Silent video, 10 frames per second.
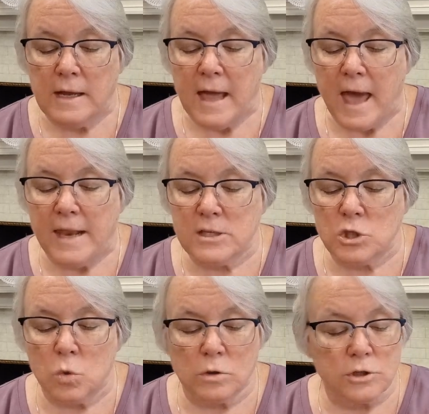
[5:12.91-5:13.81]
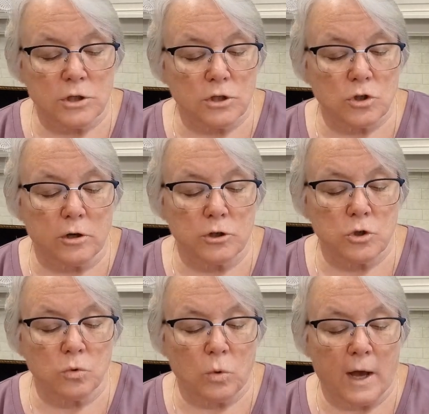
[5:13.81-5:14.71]
and his horse started to
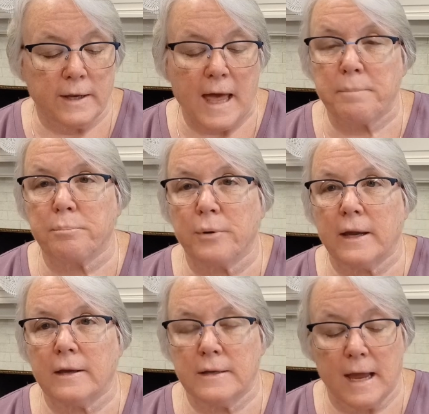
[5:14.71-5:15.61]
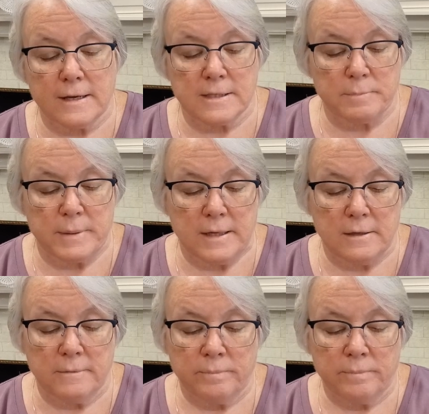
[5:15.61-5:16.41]
run at breakneck speed.